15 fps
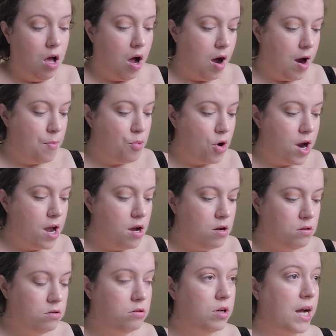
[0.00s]
eyebrow.
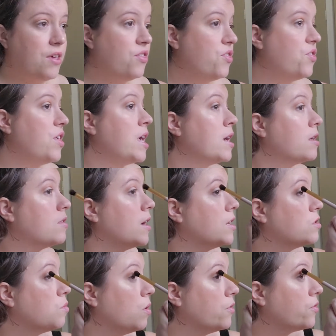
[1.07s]
I think
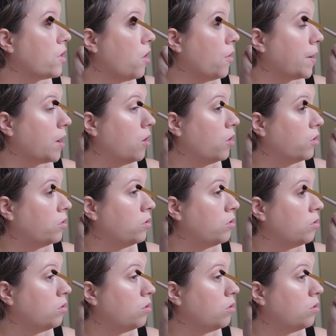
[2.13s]
that's what's going on.